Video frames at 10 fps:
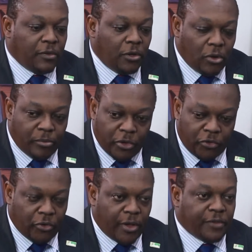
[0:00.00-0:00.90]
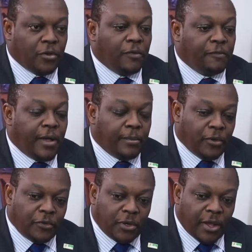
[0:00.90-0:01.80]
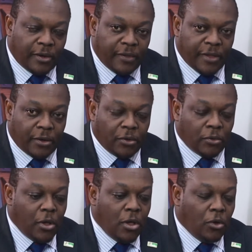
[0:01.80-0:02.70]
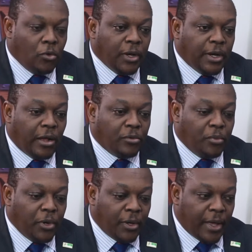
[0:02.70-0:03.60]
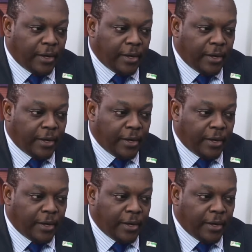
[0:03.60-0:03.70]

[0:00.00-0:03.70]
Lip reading: The WHO has confirmed also that there's an ongoing outbreak.